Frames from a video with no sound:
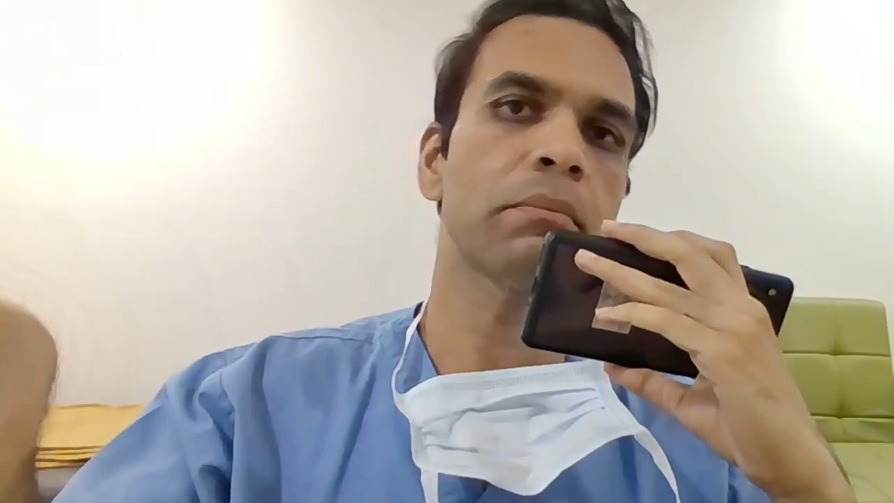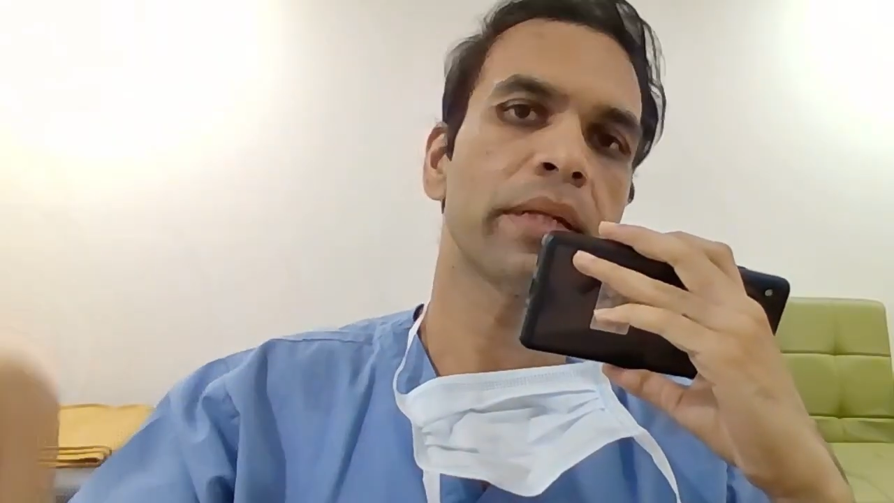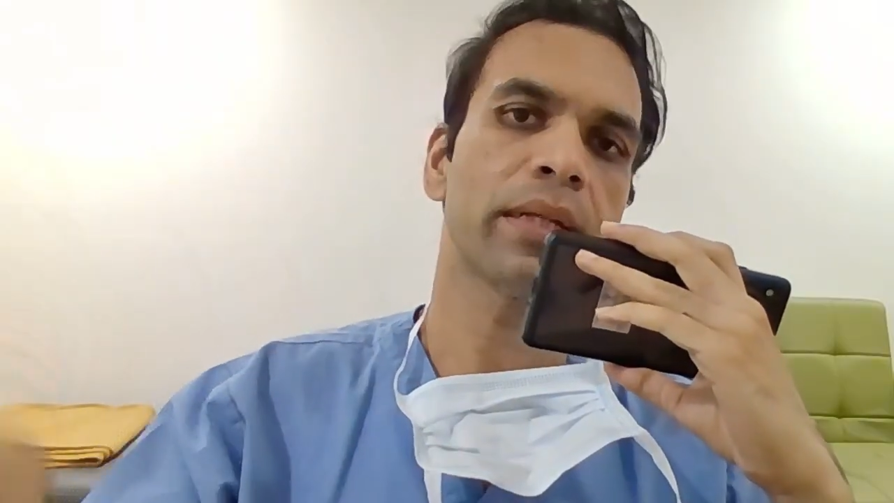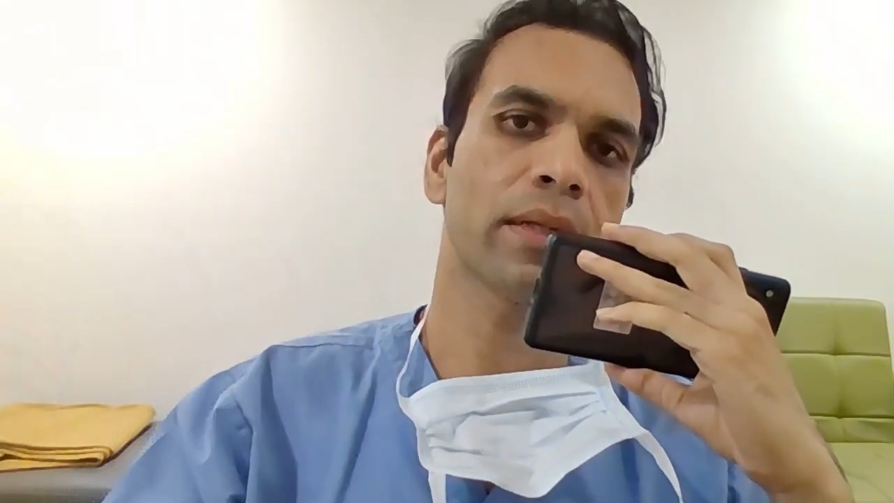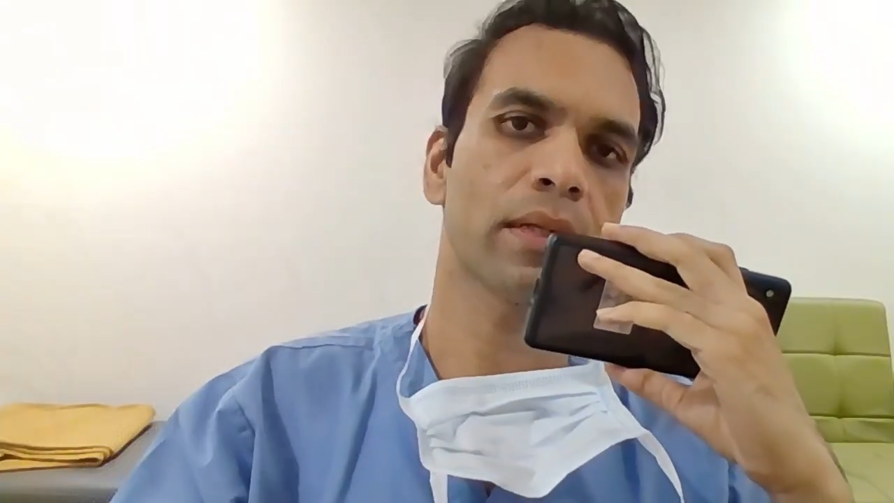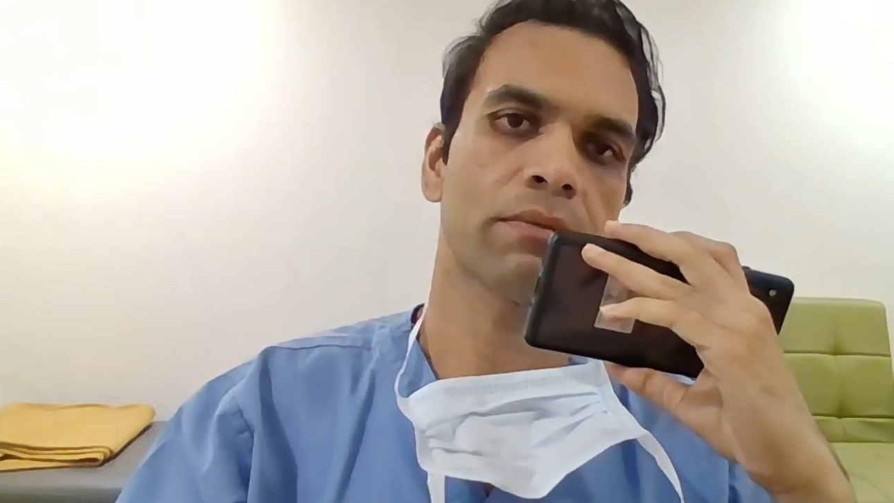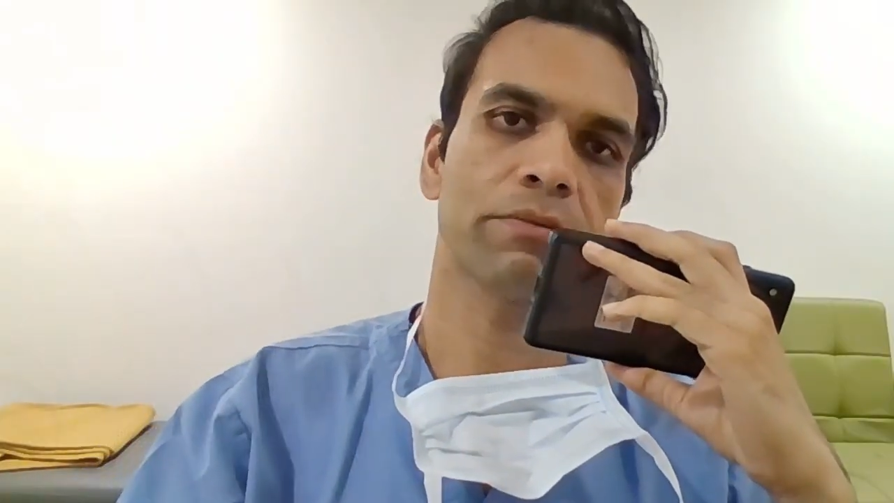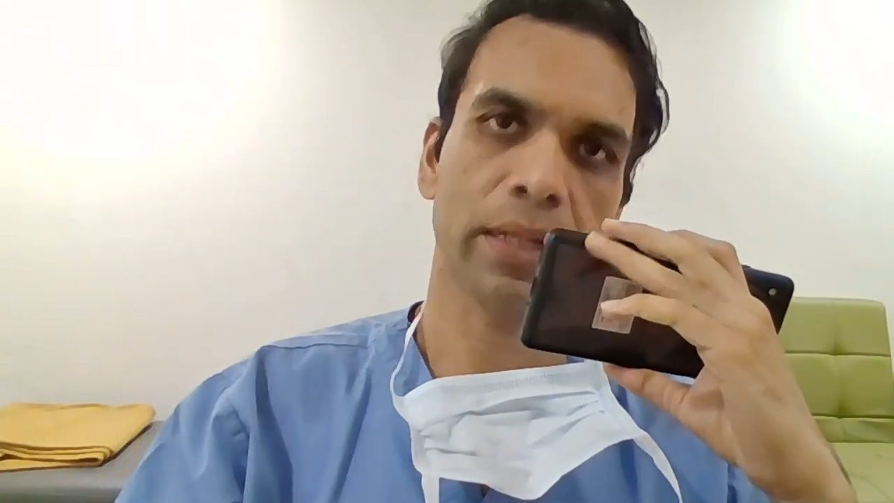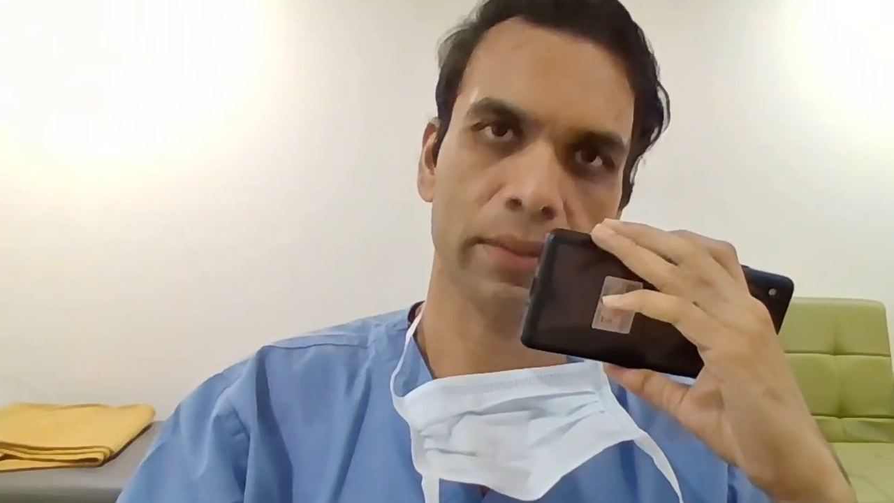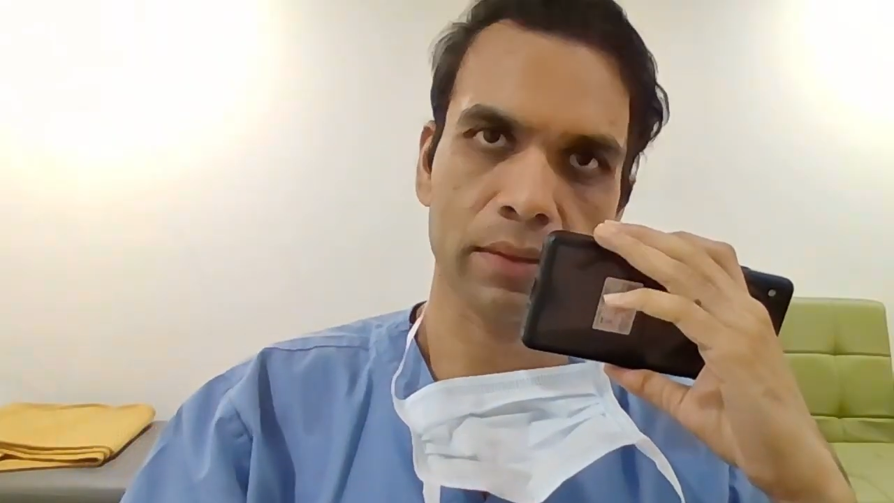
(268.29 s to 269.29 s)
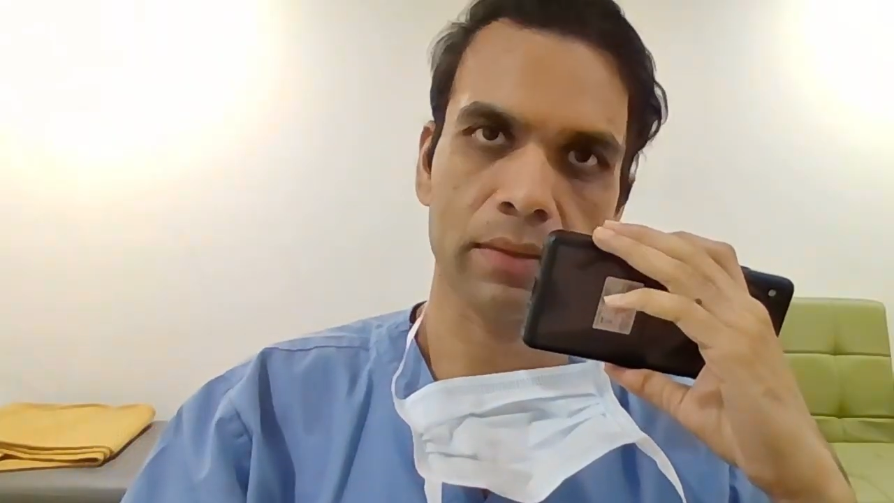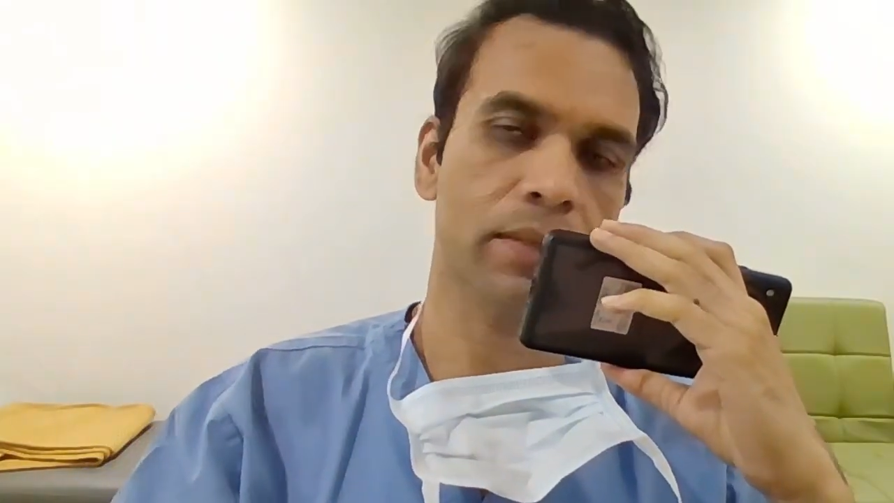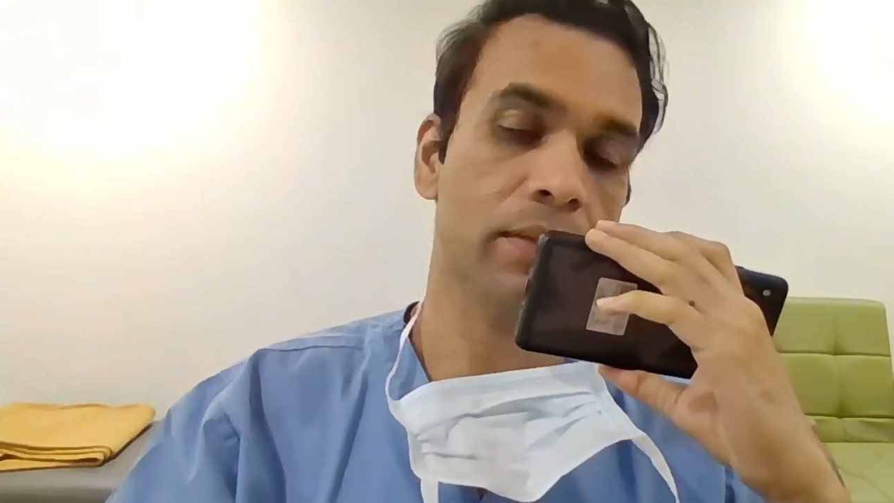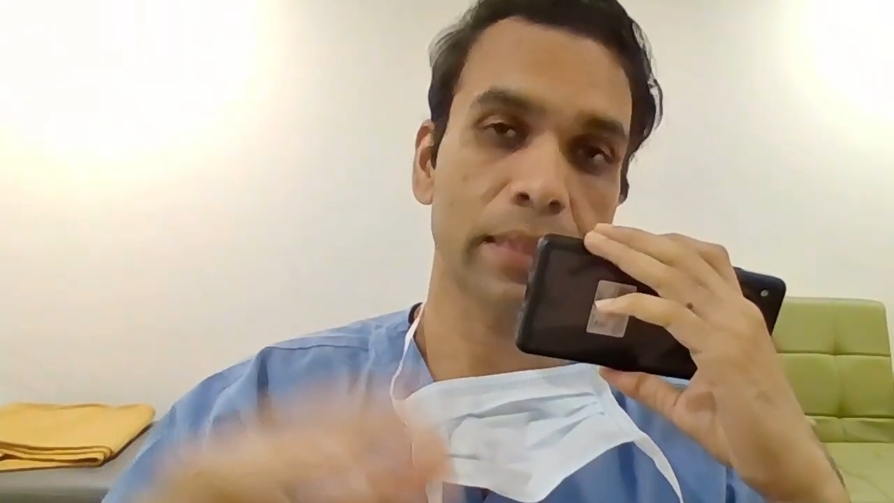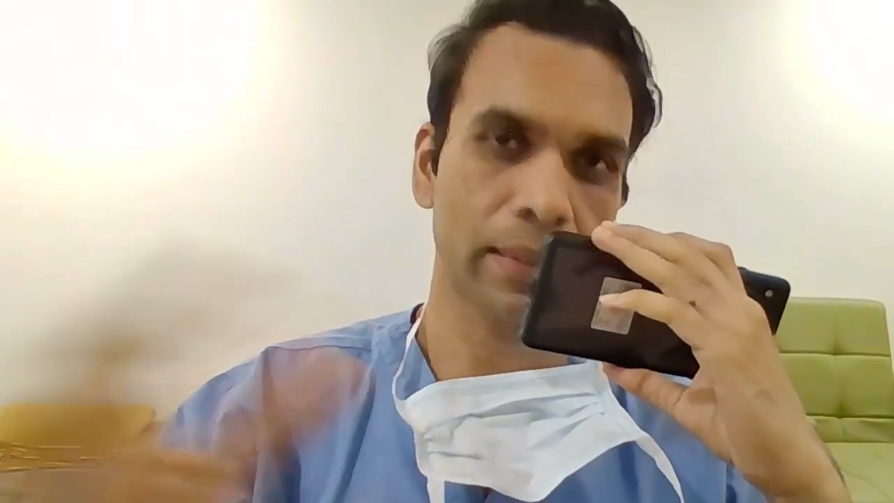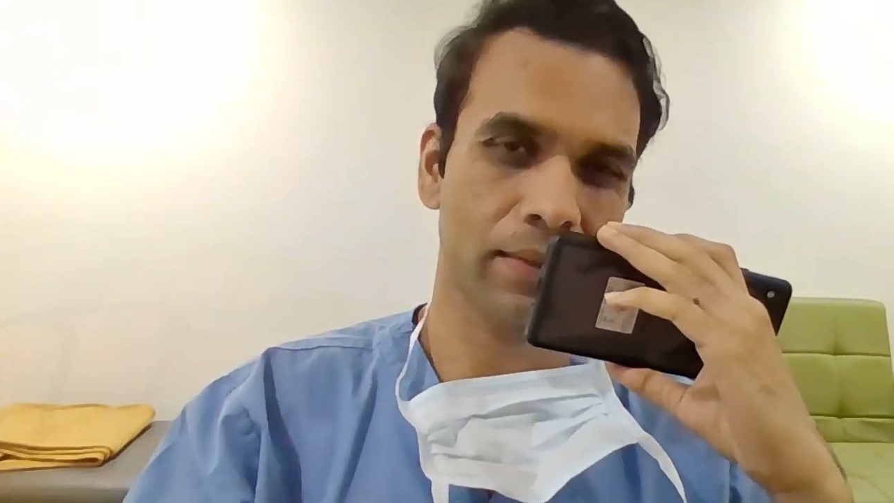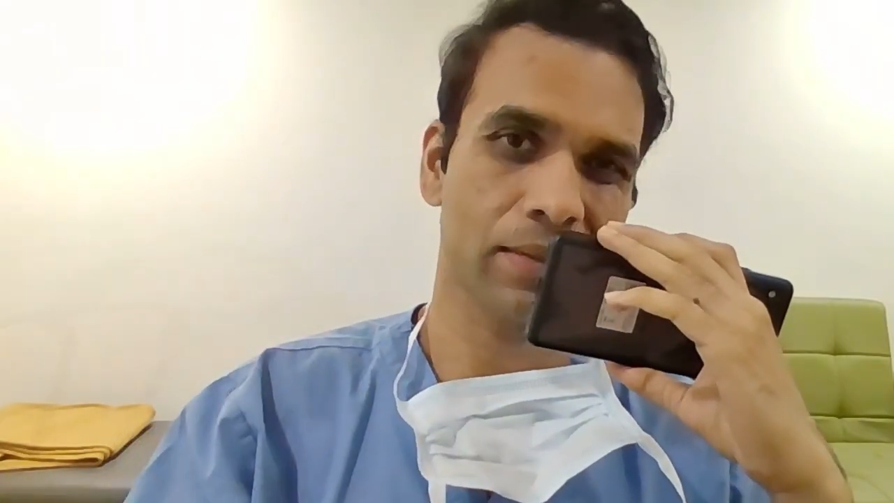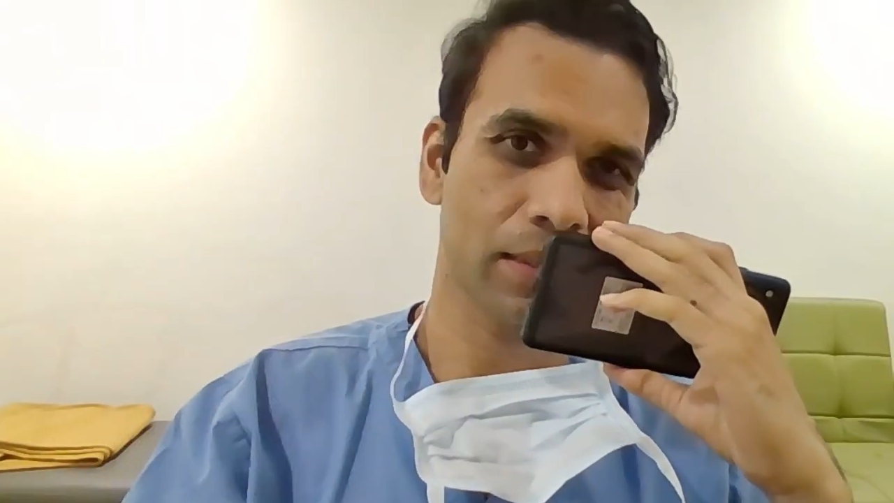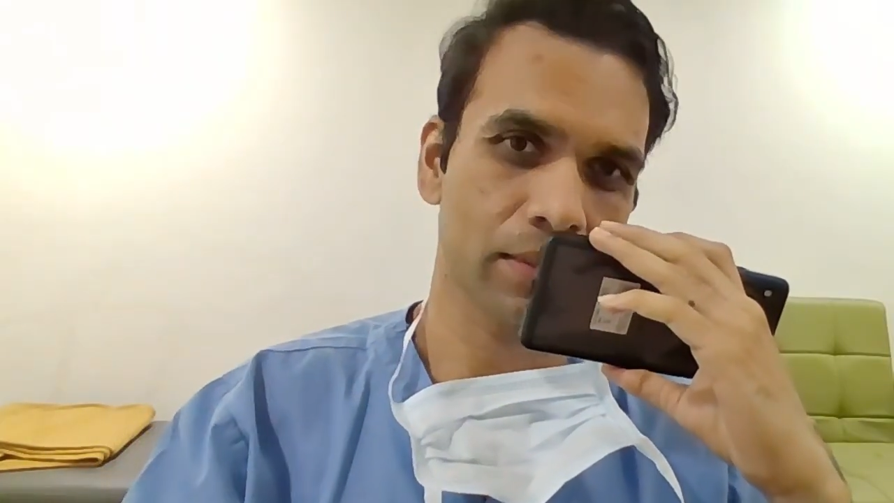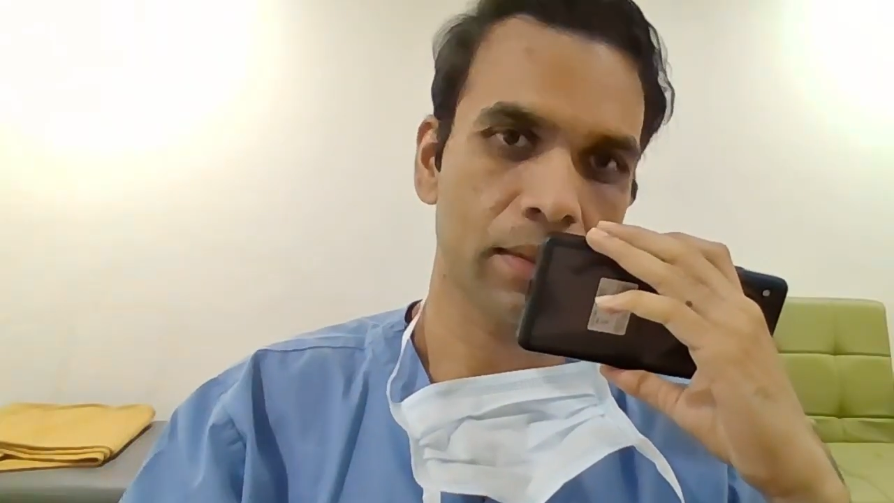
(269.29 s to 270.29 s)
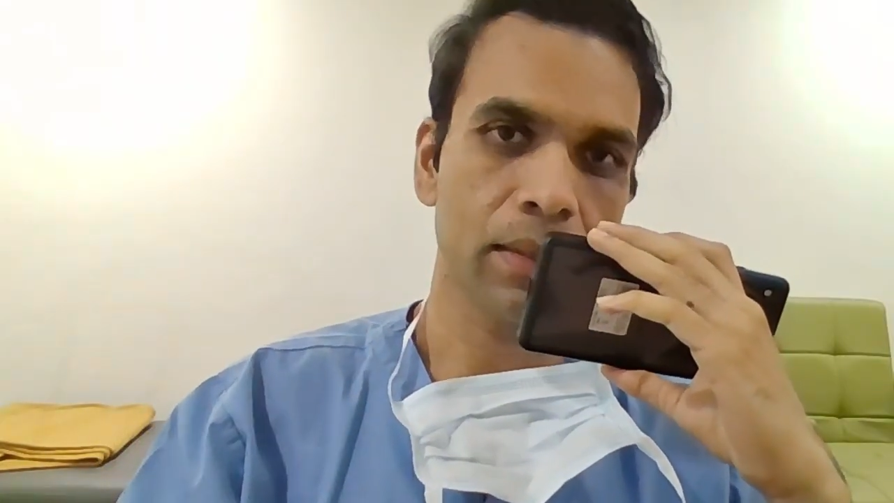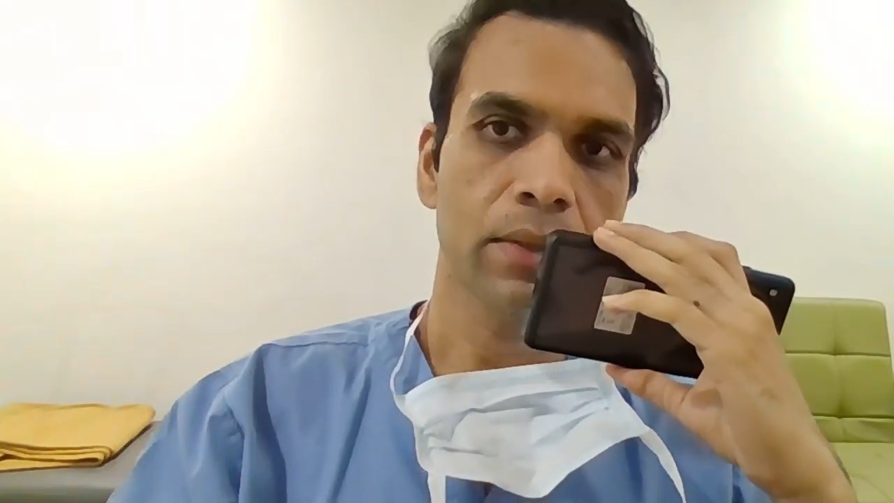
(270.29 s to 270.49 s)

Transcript: BDRF factor, just like exercise.